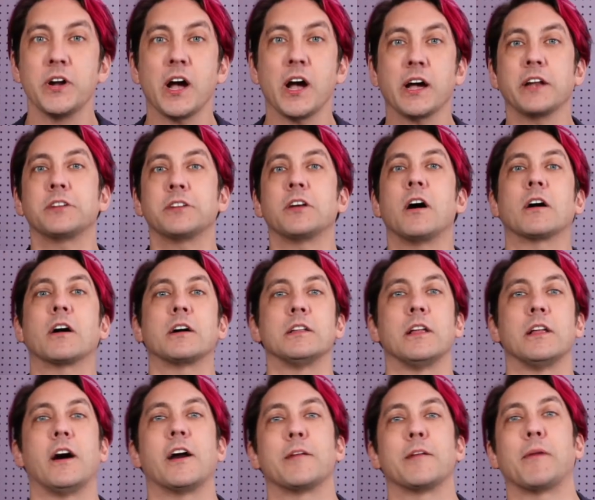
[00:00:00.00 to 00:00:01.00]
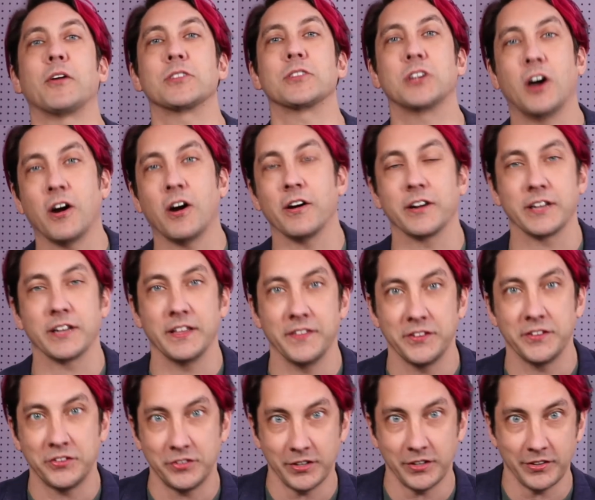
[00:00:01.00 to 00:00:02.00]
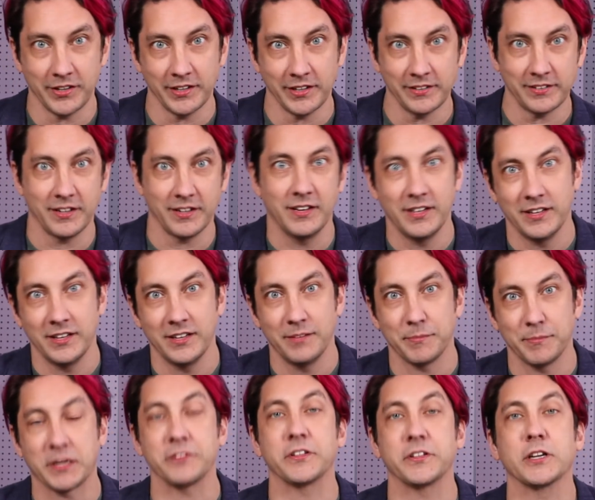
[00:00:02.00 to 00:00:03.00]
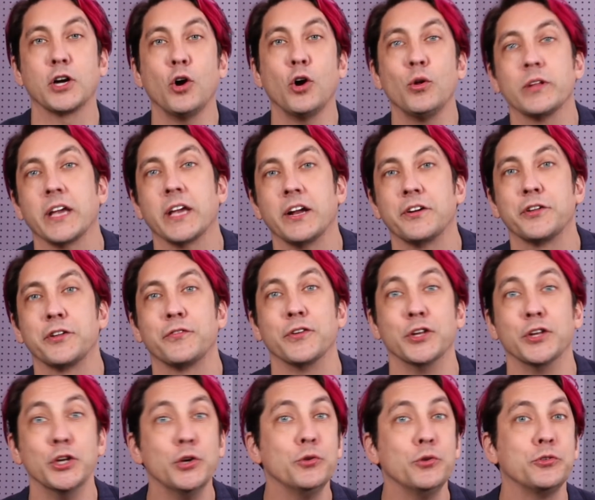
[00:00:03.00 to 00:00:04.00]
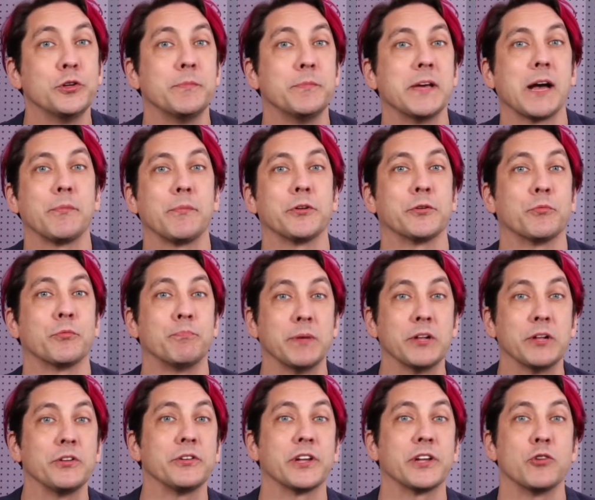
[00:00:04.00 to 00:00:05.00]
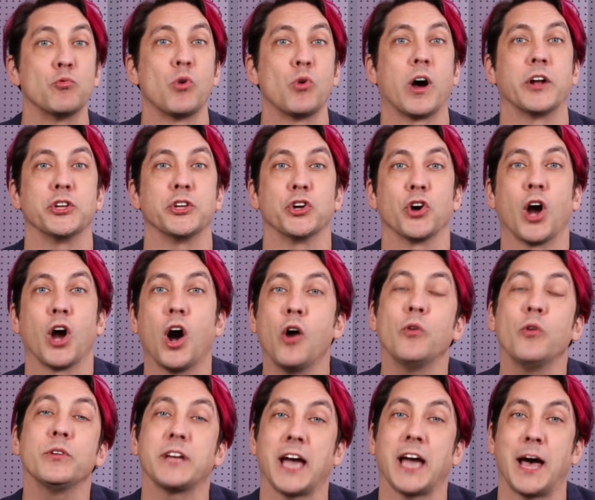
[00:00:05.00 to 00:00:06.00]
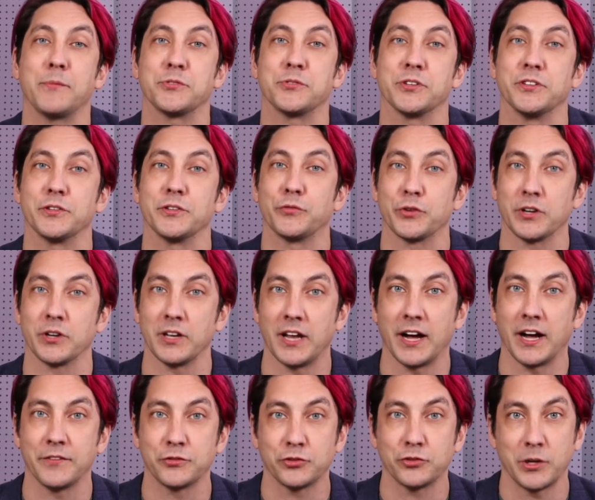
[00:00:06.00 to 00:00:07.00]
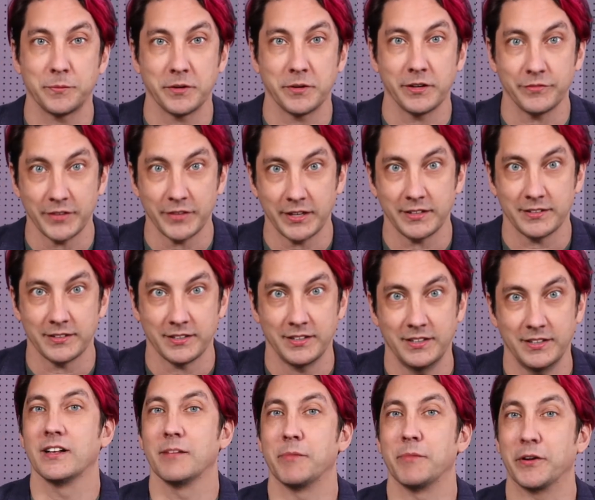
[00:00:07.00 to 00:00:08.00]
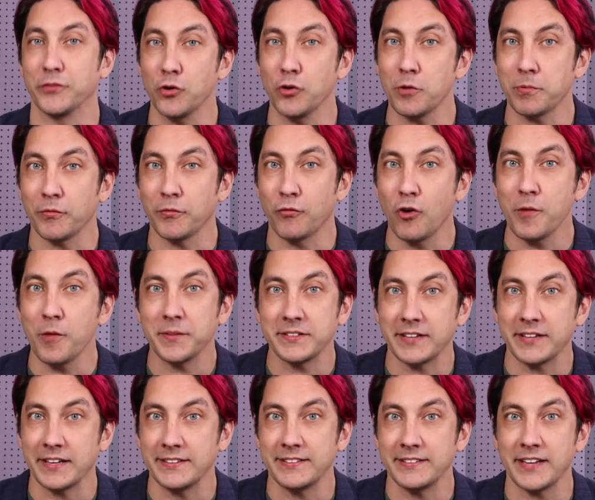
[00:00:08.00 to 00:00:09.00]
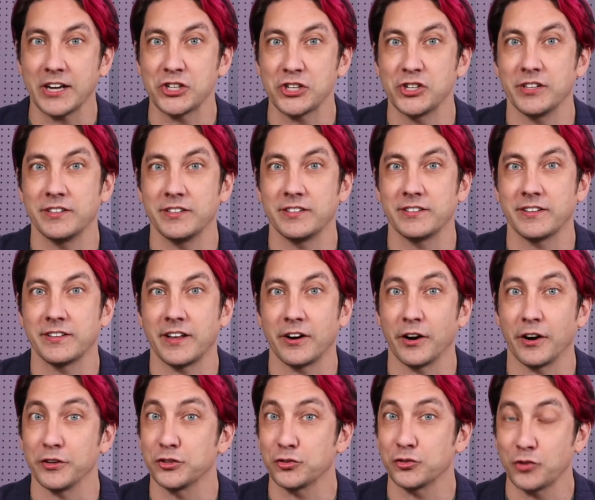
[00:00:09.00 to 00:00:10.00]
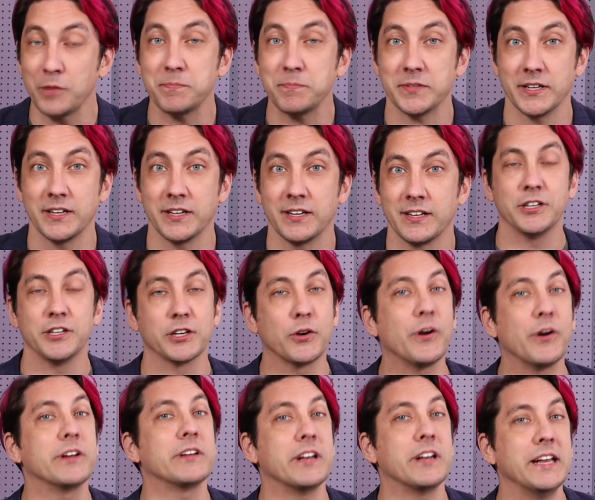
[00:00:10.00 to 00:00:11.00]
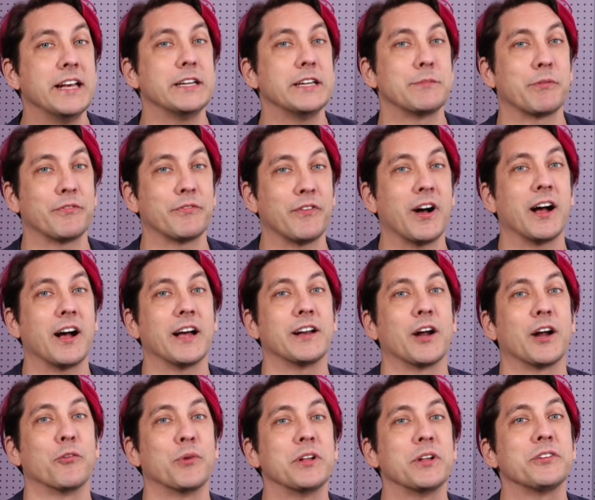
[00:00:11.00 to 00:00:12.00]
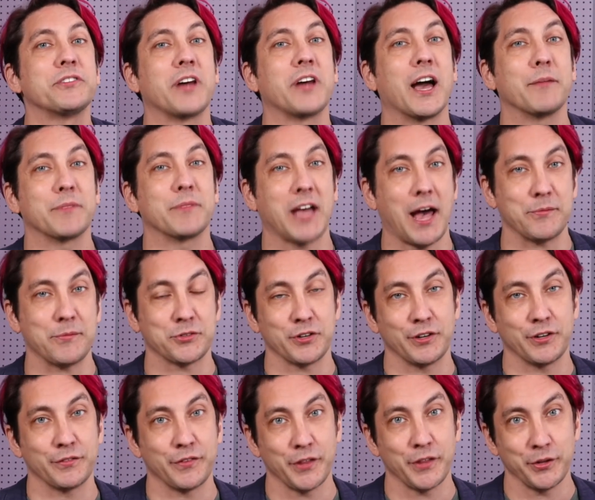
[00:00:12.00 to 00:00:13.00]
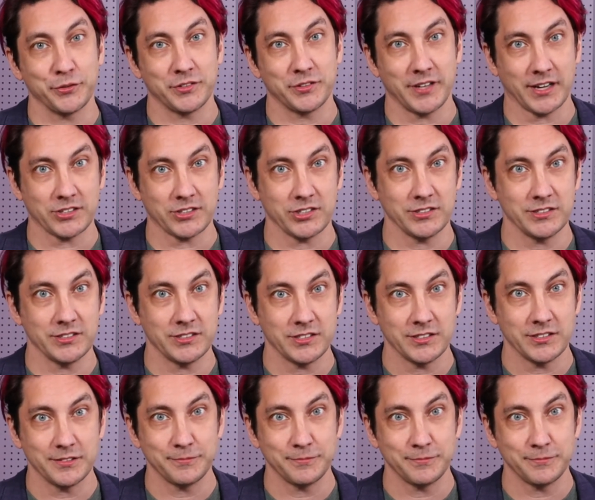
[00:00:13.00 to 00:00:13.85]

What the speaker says: We're not going to talk a lot about CART in this series, because the goal here is for you to be able to build and run your own captions for your live scripted event. But if your performance has sections that are unscripted, you're going to need to provide a real-time captioner for those sections.